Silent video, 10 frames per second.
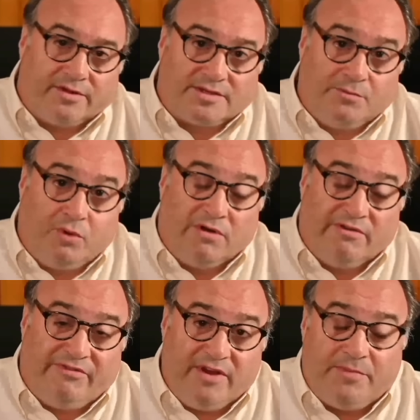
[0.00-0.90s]
those
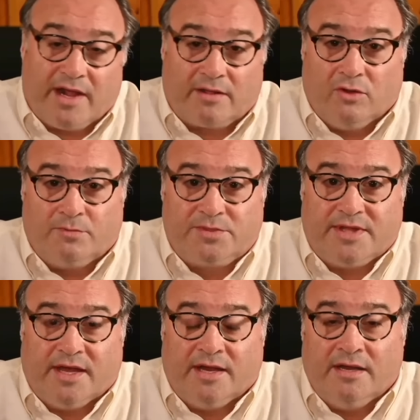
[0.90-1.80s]
important feedback loops
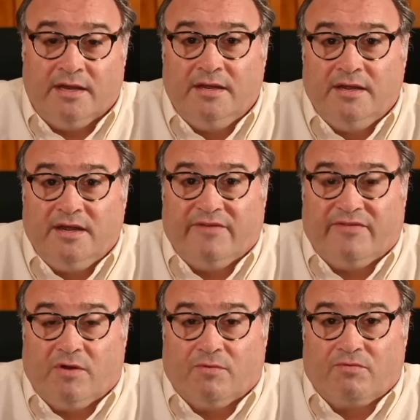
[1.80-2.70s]
that if
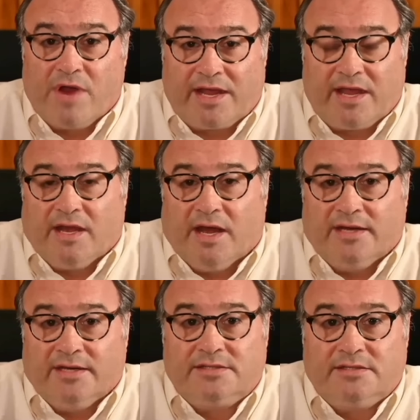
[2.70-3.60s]
you don't
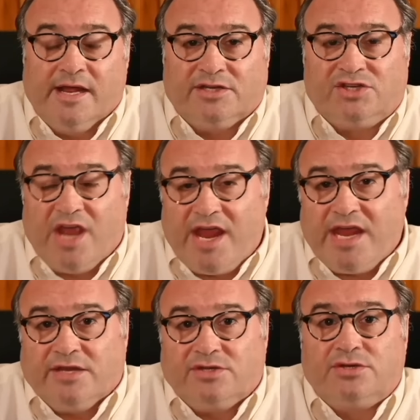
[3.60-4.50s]
recognize and
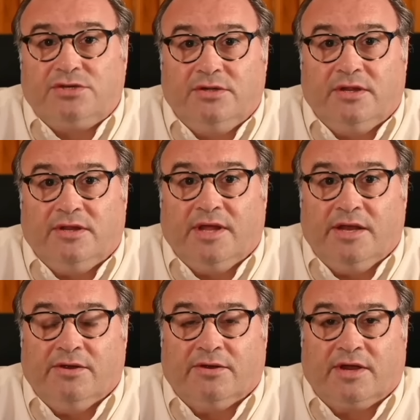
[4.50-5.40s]
change,
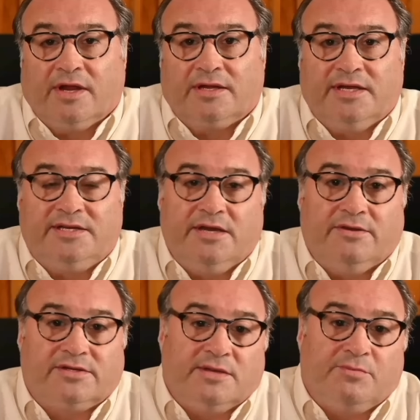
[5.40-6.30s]
then you're going to
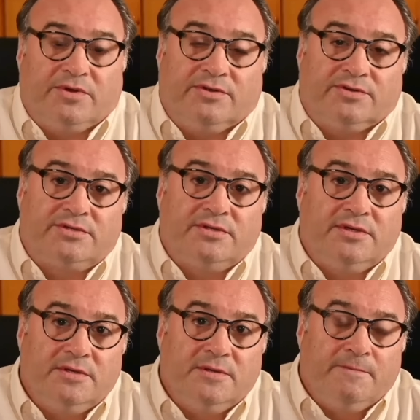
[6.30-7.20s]
continuously produce
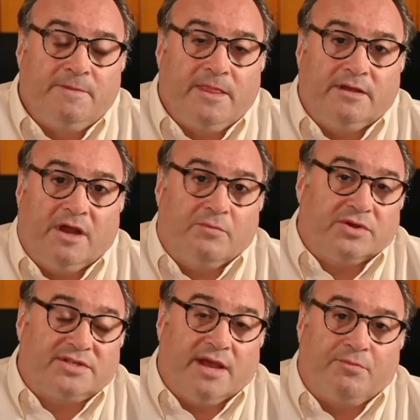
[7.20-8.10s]

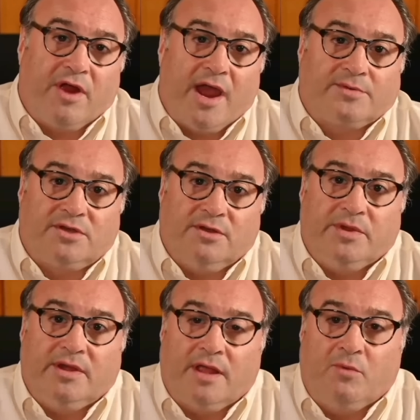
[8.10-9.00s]
numbers that perhaps could
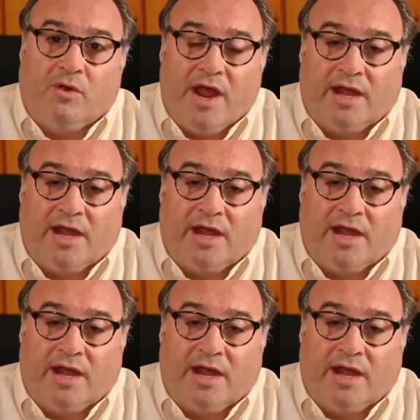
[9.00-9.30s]
be a lot more